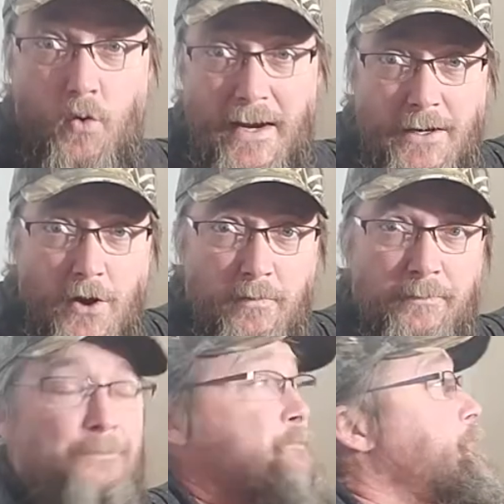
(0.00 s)
quick note
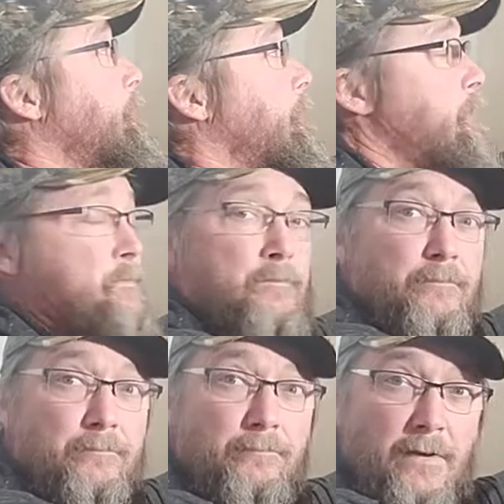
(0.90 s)

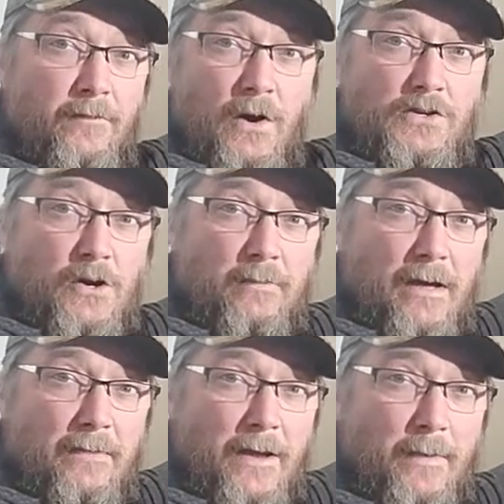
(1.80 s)
before I turn
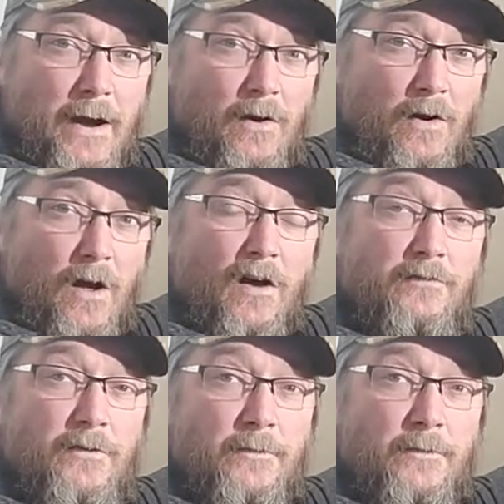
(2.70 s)
my main power off,